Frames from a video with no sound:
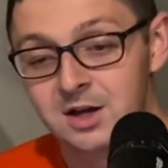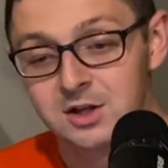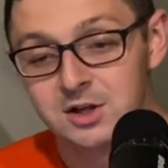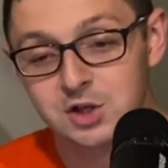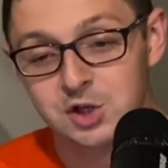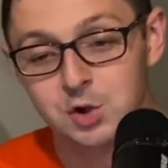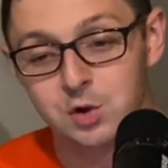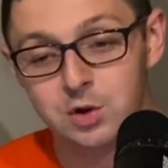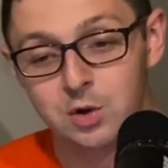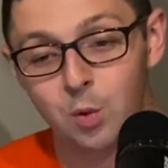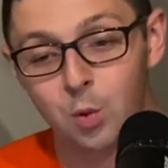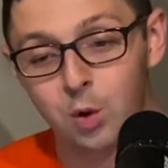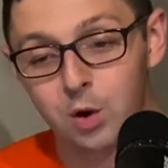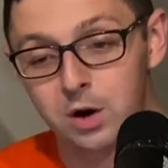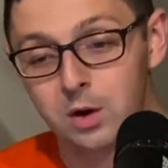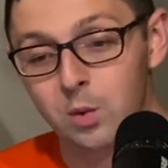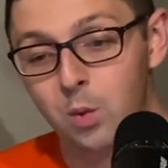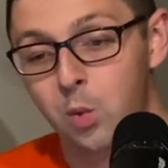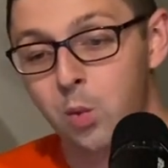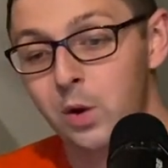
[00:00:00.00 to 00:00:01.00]
to the
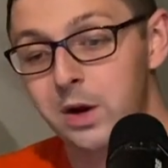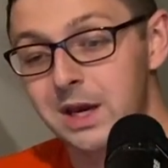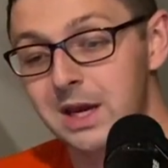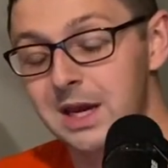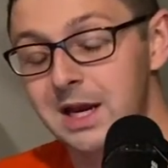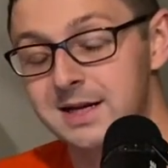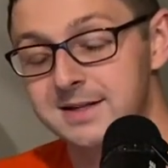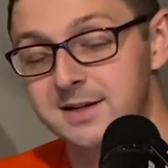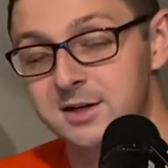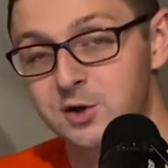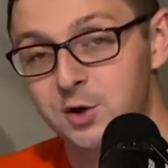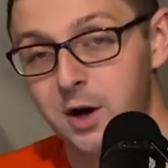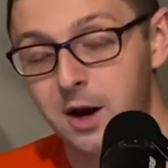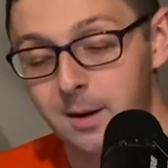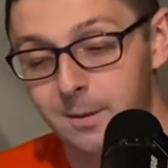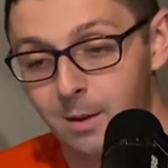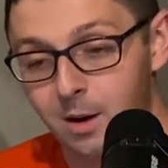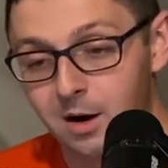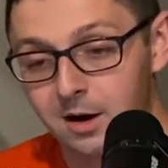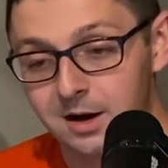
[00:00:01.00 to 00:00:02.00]
word "we" as a
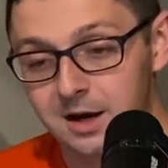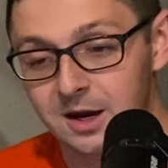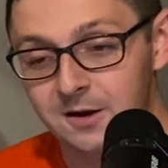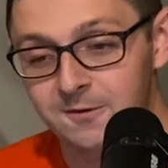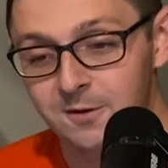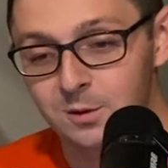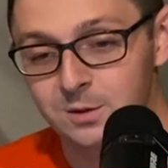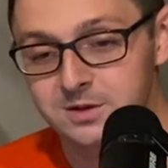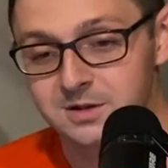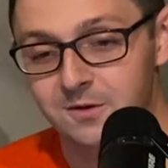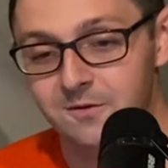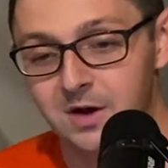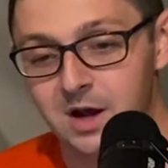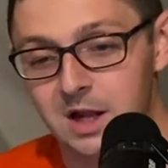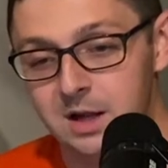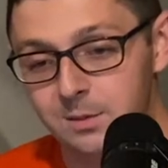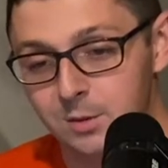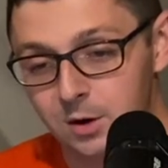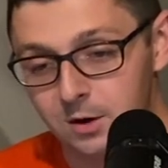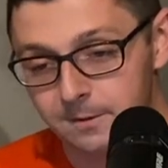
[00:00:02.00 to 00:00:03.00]
trademark if it was
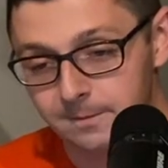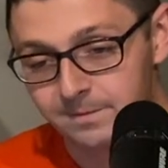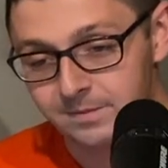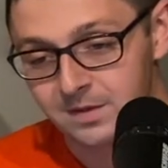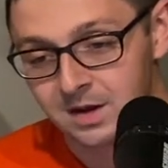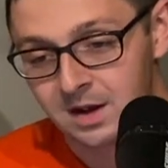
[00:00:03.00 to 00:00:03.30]
available.